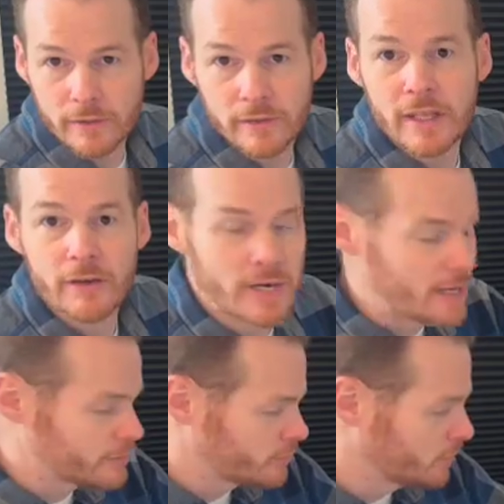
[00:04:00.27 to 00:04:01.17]
leather
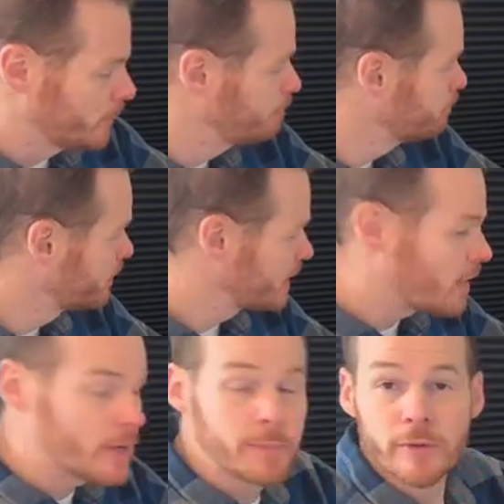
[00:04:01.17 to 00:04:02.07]
outsole. How
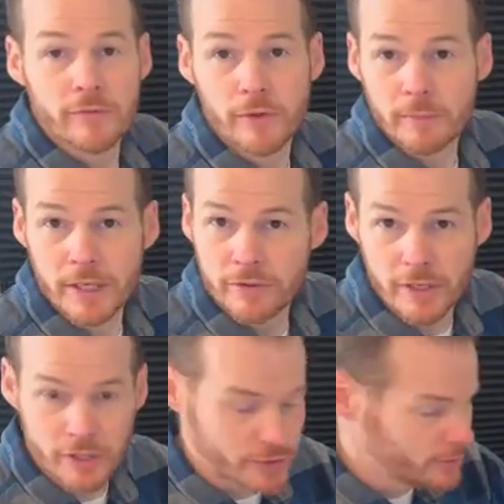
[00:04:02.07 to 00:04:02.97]
I prefer my dress
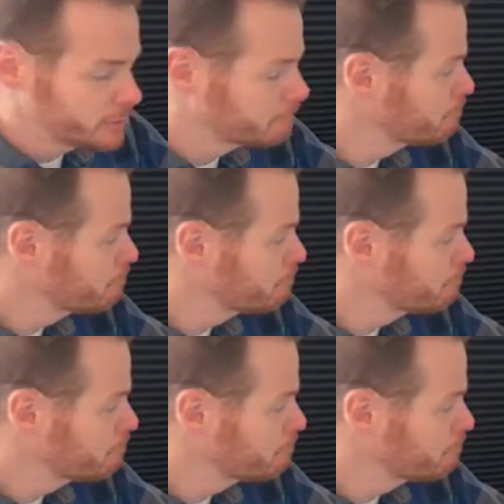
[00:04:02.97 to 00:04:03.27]
shoes.